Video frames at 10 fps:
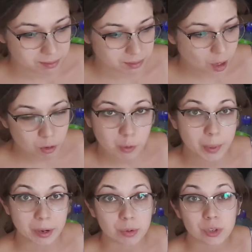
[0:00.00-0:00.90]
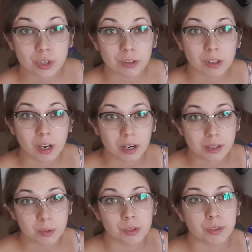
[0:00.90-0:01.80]
all of my original
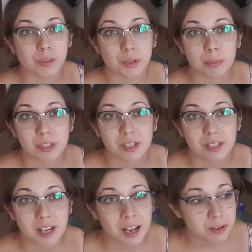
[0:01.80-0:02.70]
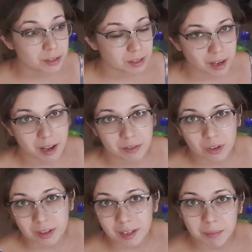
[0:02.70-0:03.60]
art with a 50% discount. I
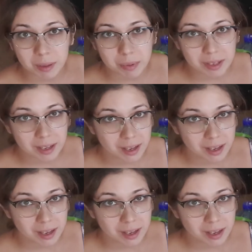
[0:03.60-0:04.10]
thought that maybe I